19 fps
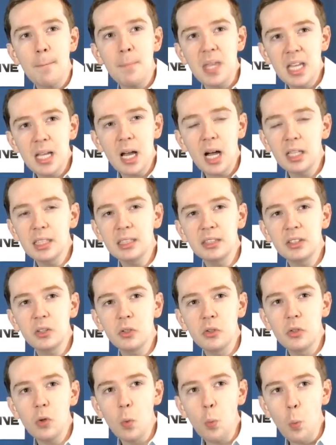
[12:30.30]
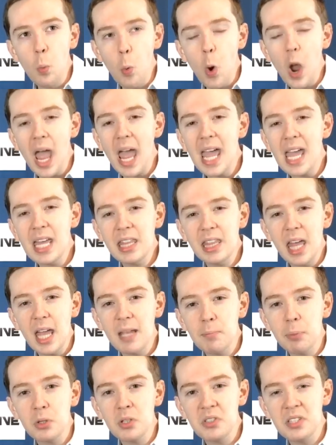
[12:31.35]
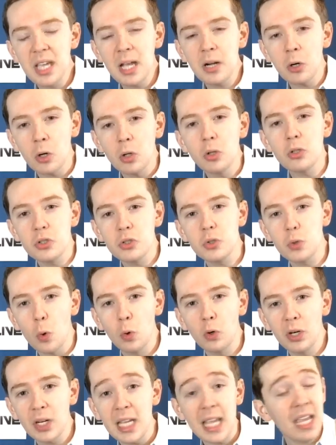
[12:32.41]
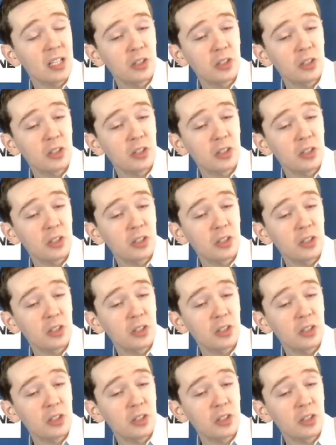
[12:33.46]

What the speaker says: because the way they present her story,